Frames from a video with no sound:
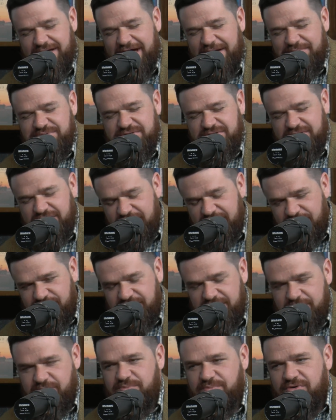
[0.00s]

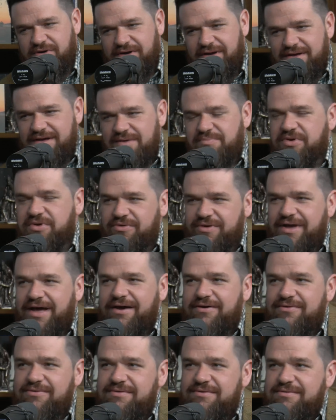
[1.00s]
absolutely would bring a milk
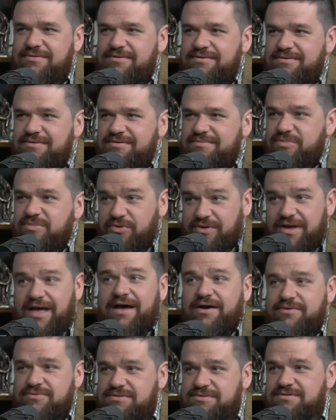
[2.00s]
cow, milk
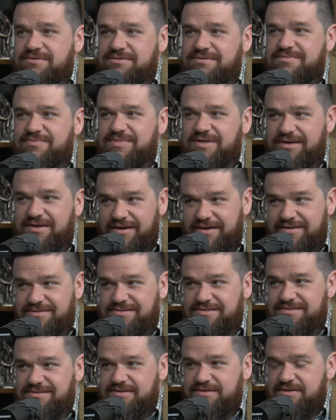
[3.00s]
cows
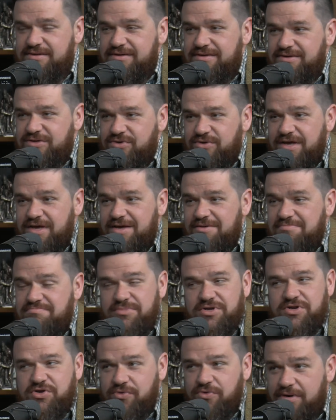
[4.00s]
because you get
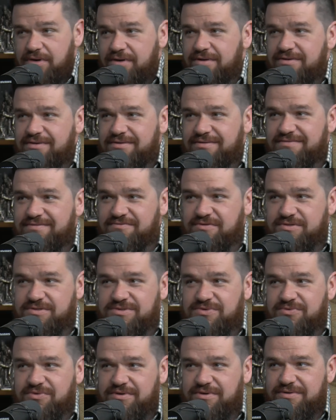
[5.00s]
manure for the
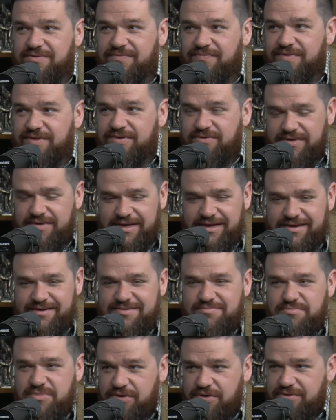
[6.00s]
soil, you
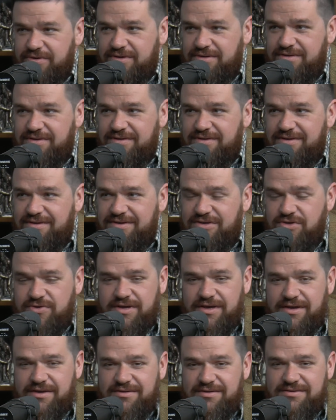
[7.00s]
get milk,
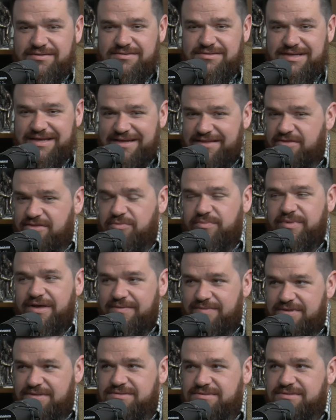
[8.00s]
you get to eat their
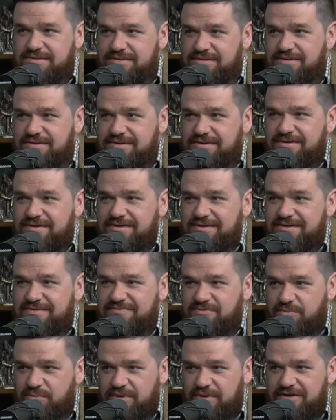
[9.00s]
babies
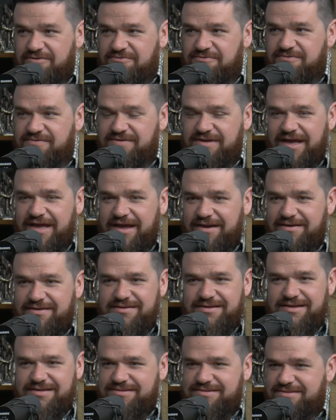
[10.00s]
for beef,
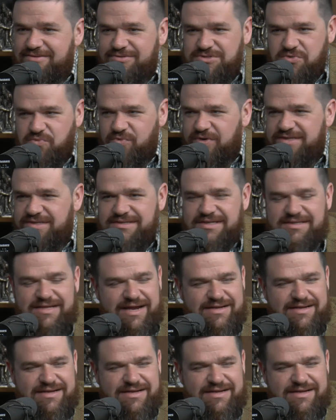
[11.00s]
and it's there's a reason.